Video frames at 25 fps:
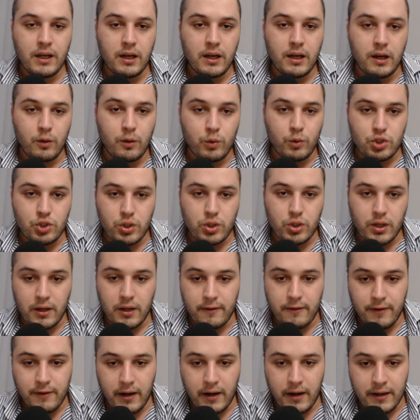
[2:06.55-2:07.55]
which you
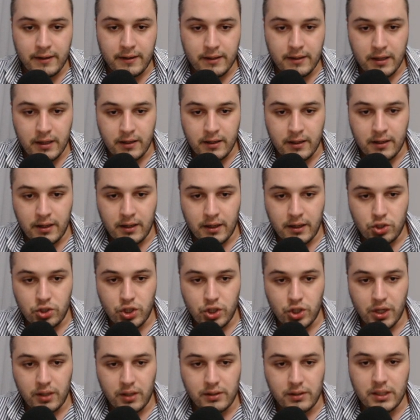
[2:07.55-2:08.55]
can find in
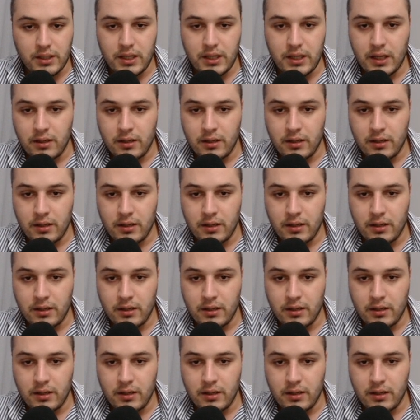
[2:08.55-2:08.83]
GLT,